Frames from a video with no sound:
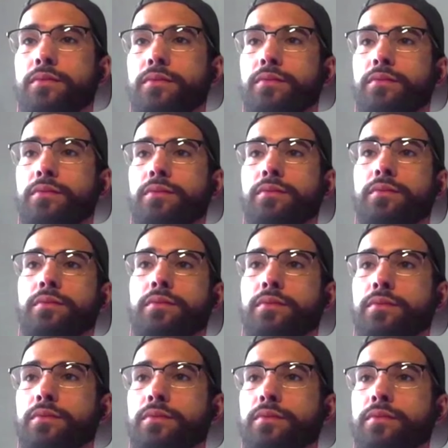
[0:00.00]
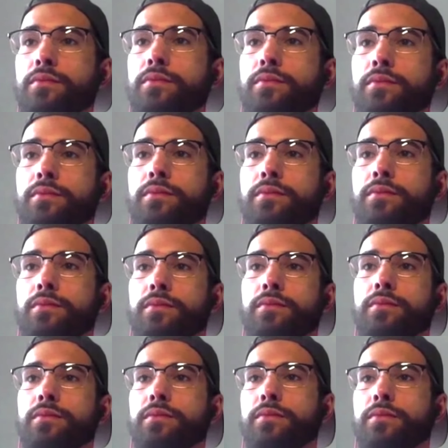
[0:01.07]

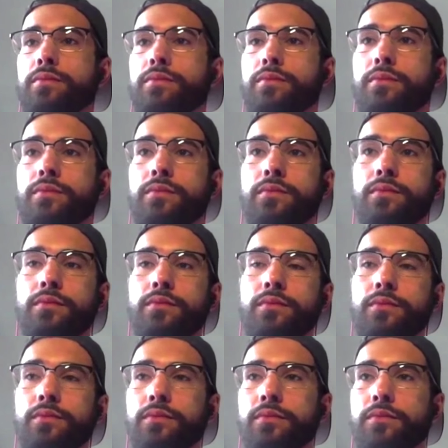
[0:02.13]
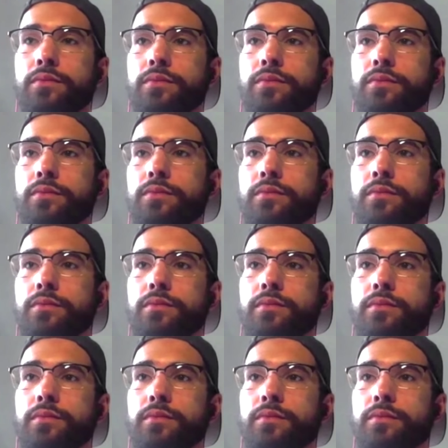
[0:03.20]

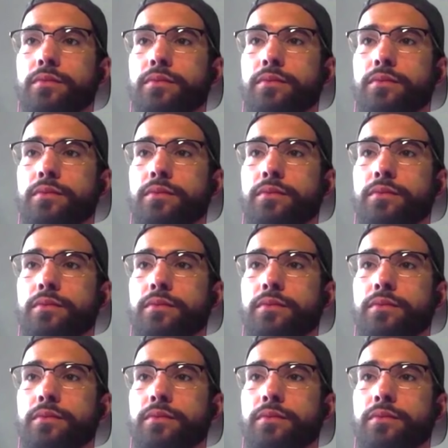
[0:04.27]
[no speech]